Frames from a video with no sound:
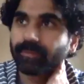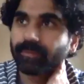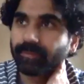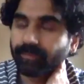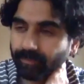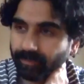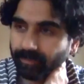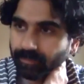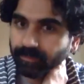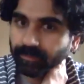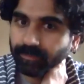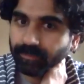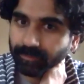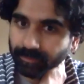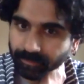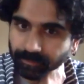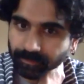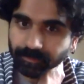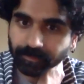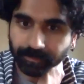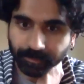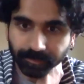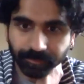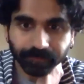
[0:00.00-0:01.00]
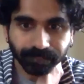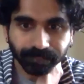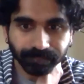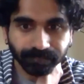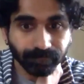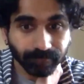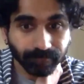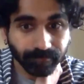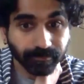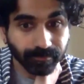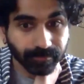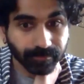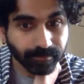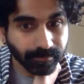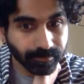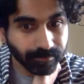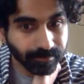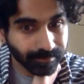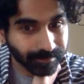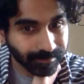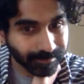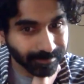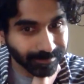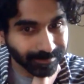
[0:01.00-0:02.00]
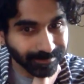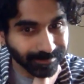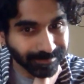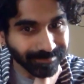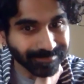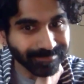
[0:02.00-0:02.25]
because everything on the substance